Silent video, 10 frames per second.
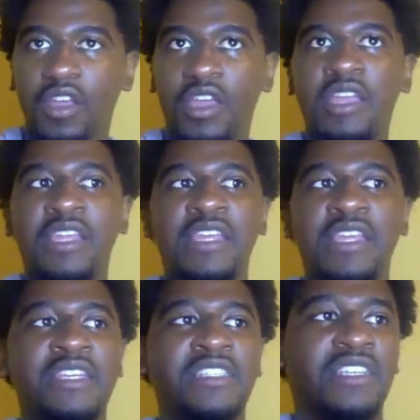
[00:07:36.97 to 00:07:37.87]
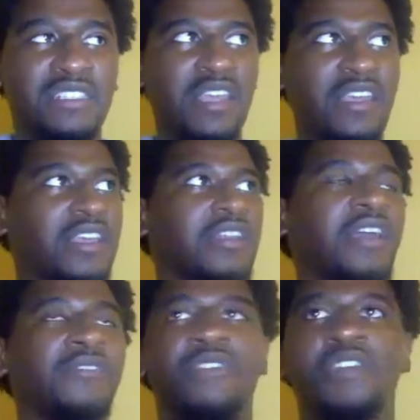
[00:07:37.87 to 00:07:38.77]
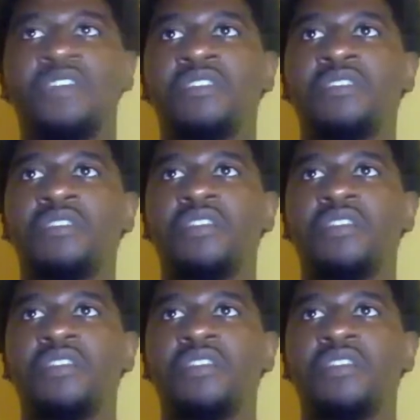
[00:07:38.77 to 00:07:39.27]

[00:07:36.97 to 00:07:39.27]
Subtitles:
it is taking life in